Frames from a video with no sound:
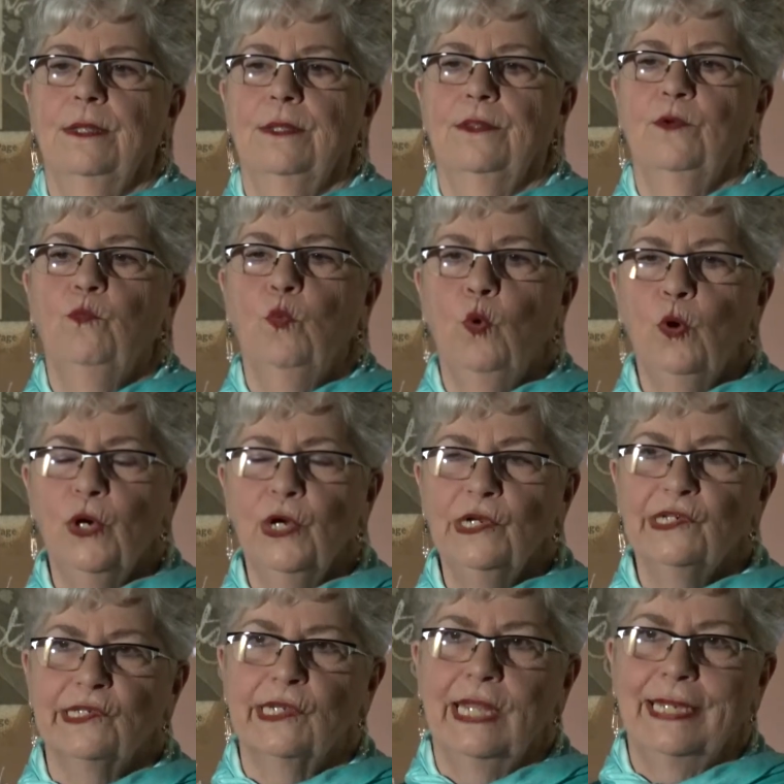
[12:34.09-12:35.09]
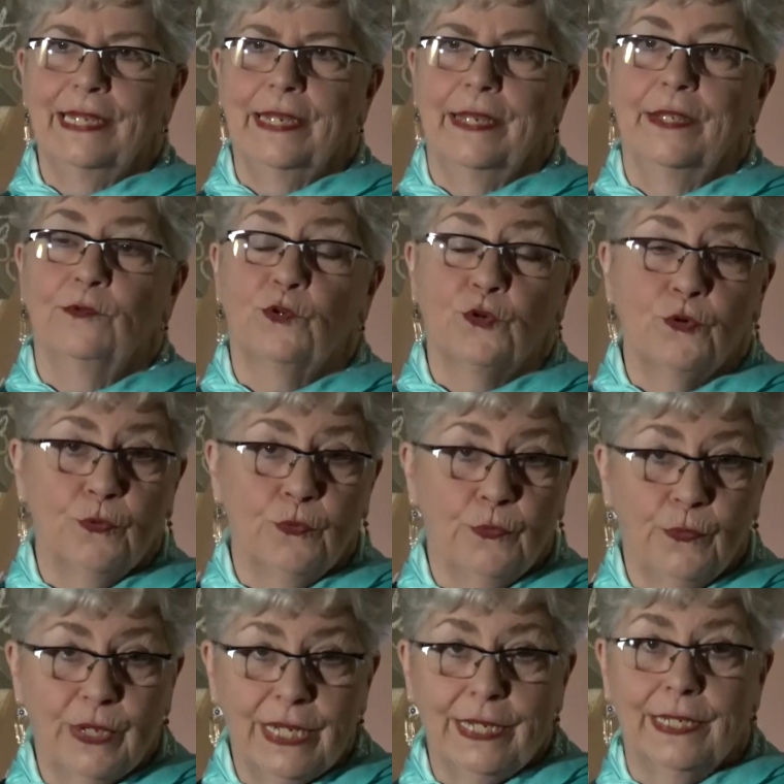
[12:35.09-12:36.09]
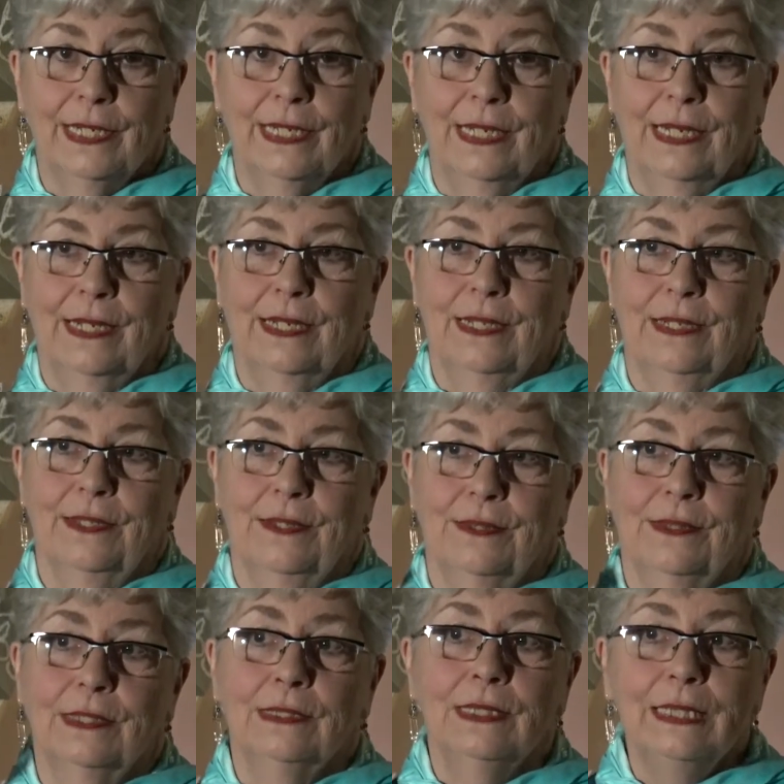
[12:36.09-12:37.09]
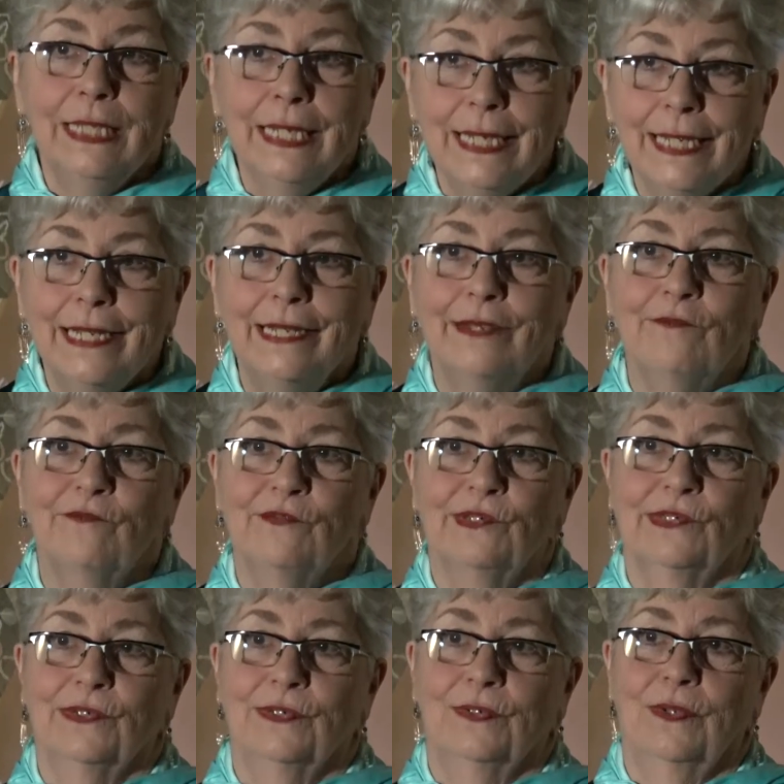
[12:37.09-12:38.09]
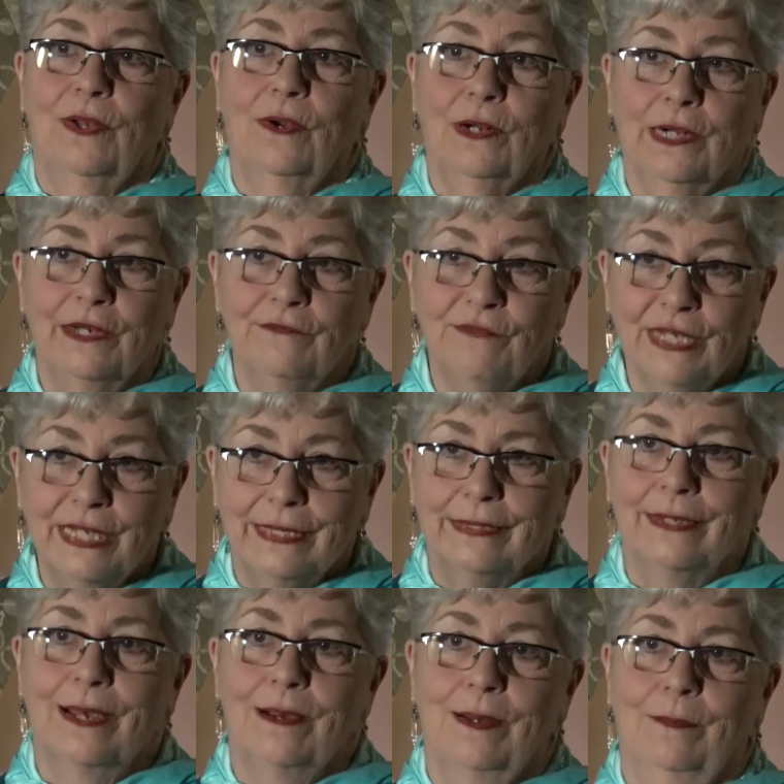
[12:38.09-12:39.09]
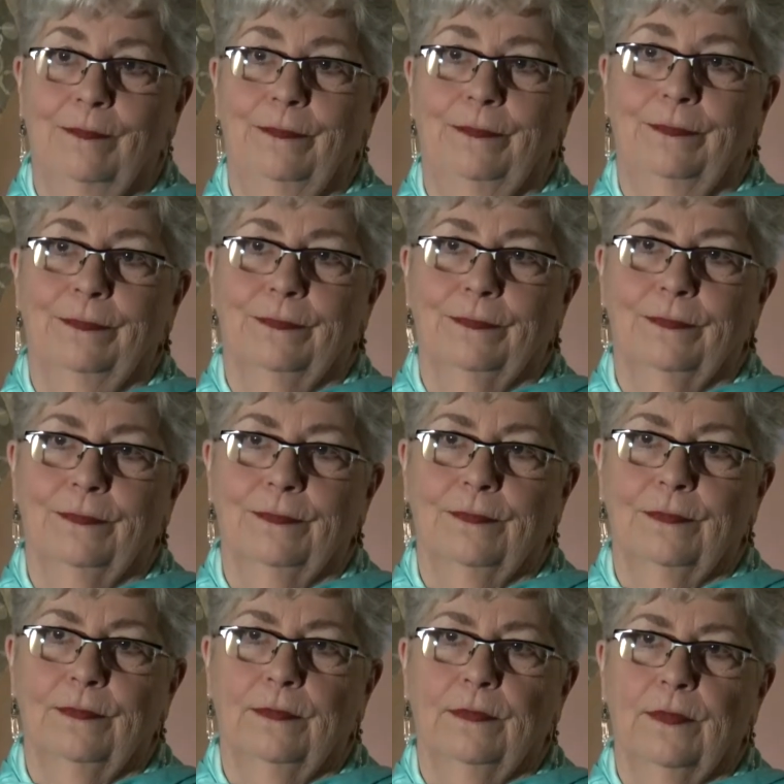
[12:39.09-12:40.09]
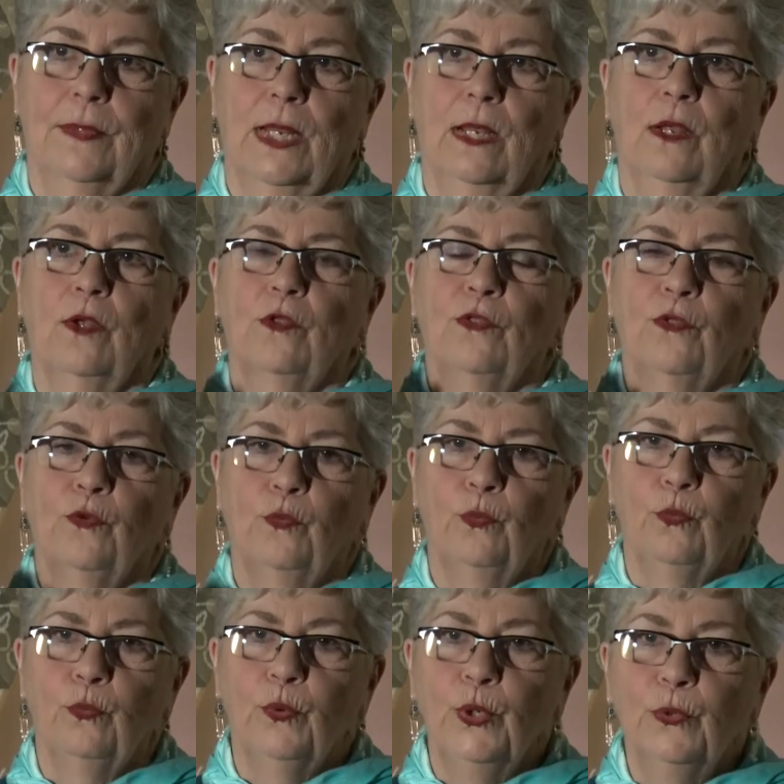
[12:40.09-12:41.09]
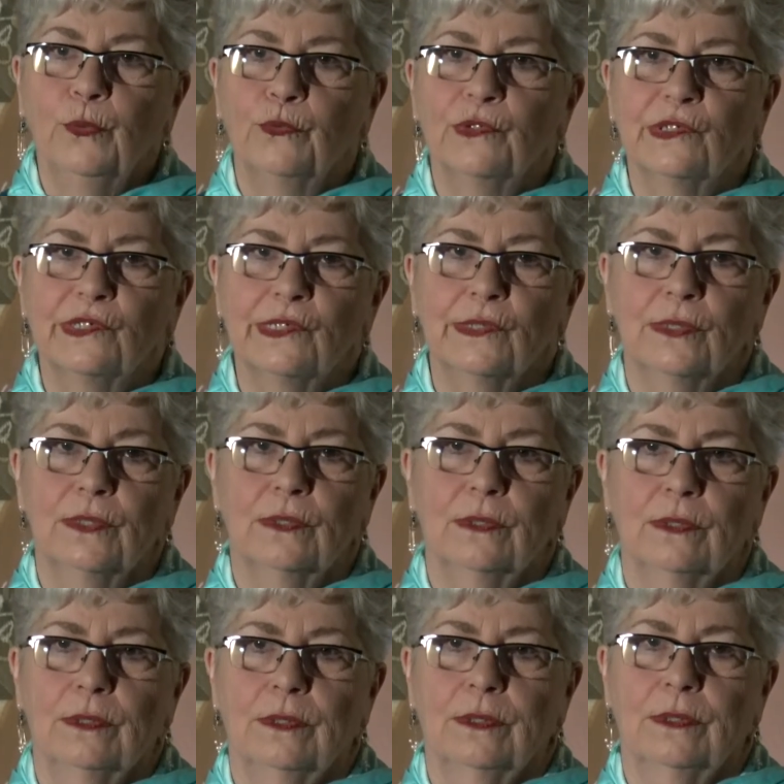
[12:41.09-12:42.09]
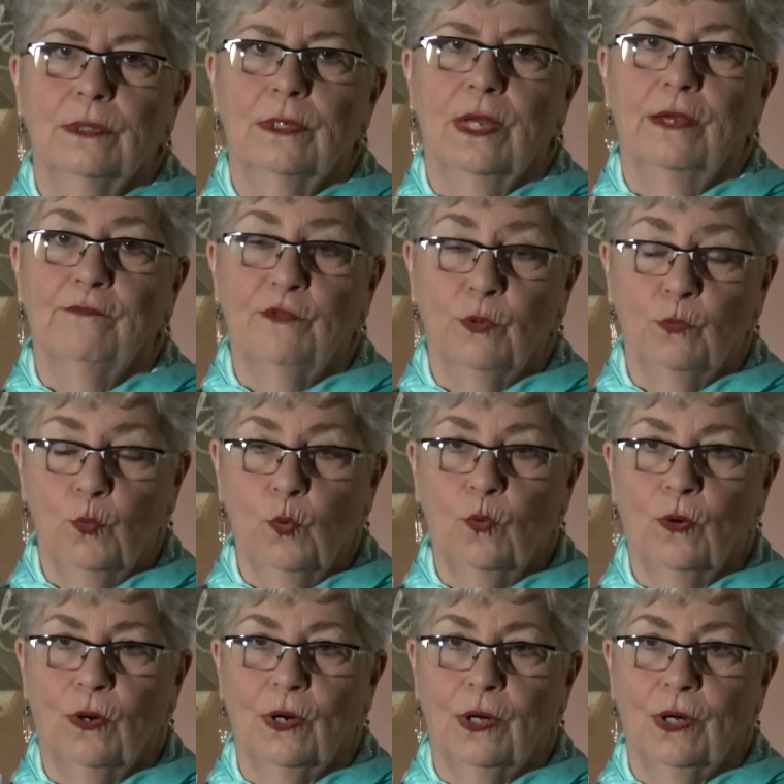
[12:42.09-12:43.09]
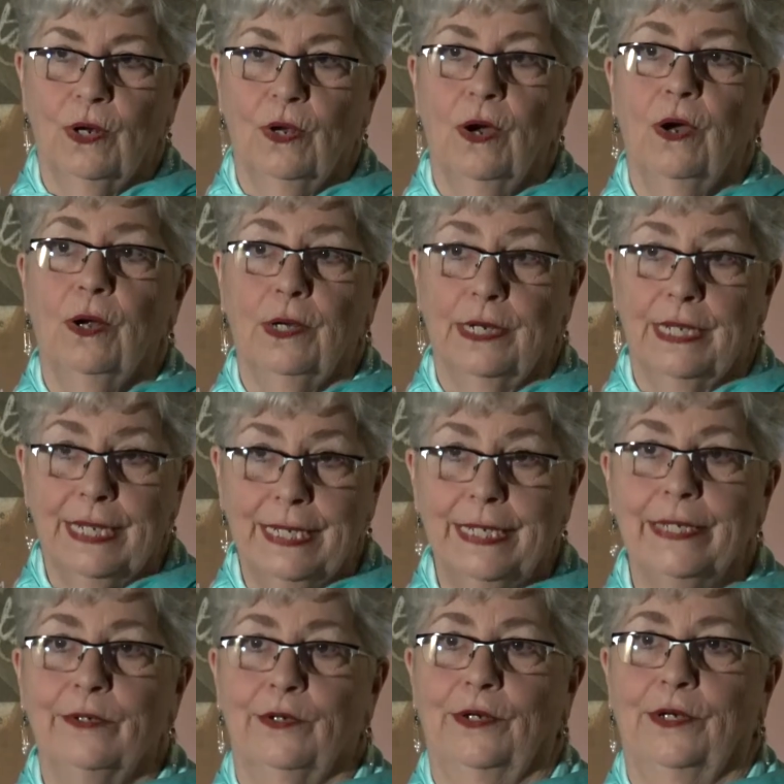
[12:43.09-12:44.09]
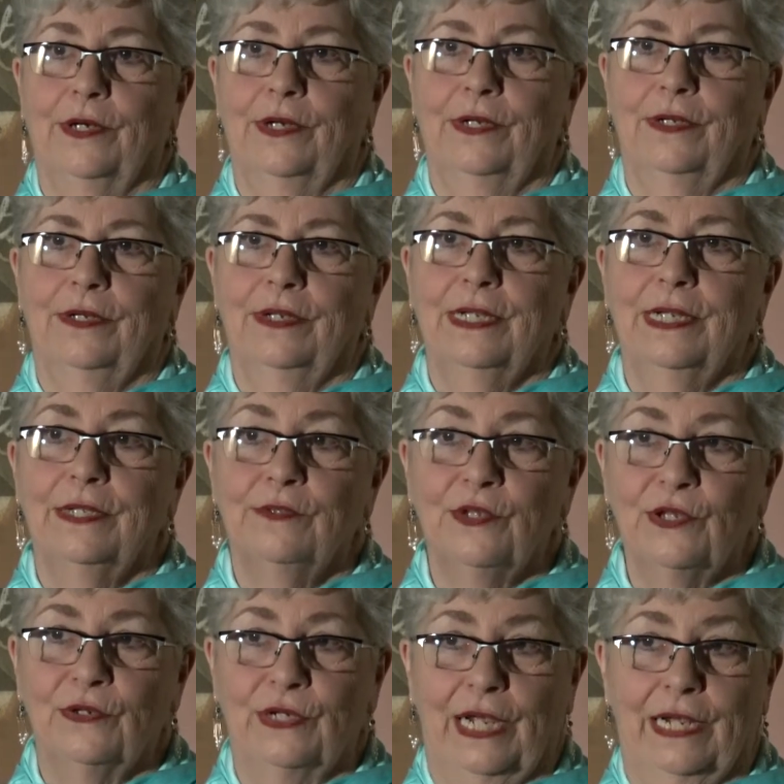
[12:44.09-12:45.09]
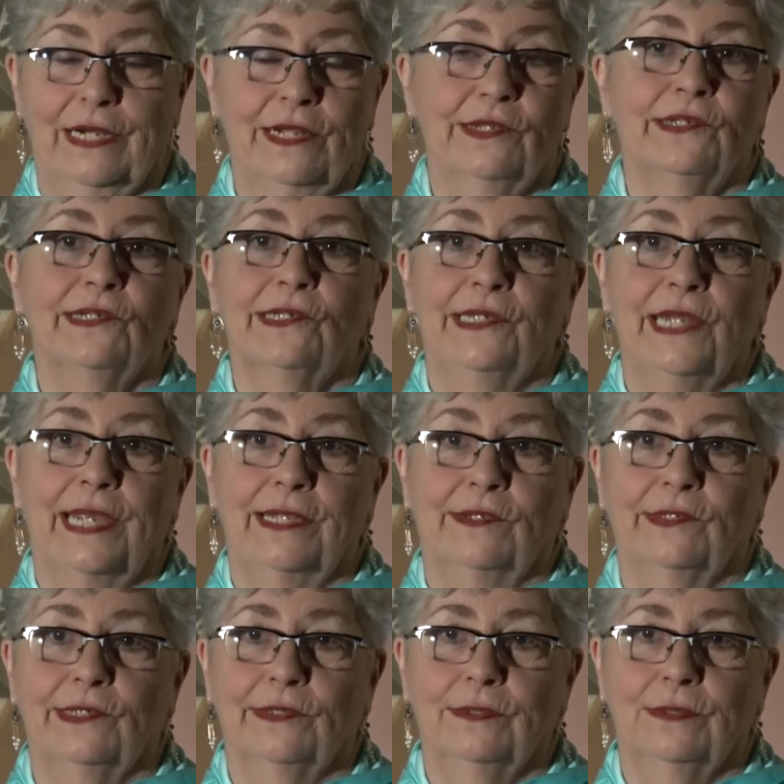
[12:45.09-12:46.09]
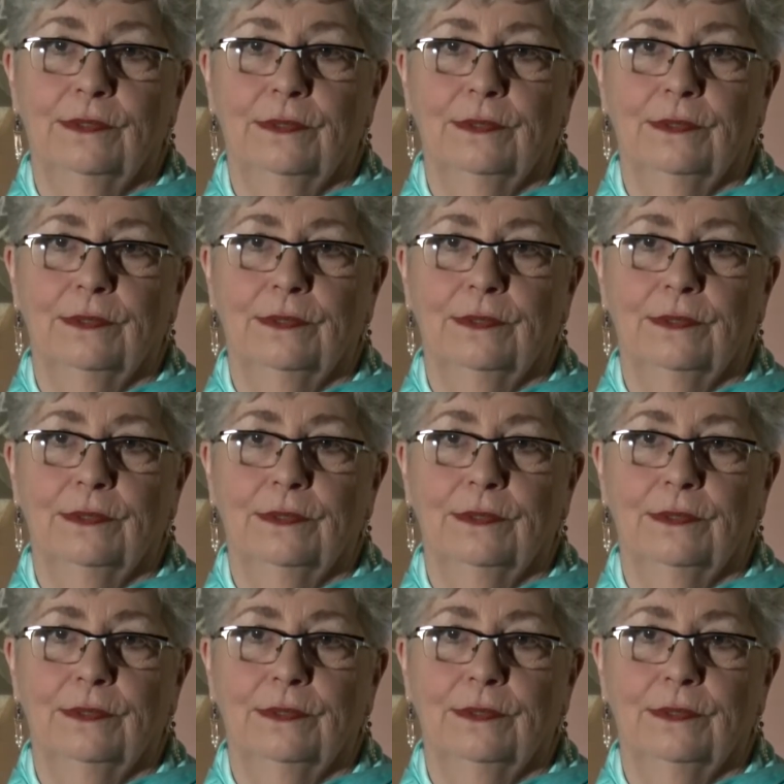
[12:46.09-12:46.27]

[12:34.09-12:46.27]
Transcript: The war is like a tree. The leaves are in Vietnam. The roots of the war are here in the United States.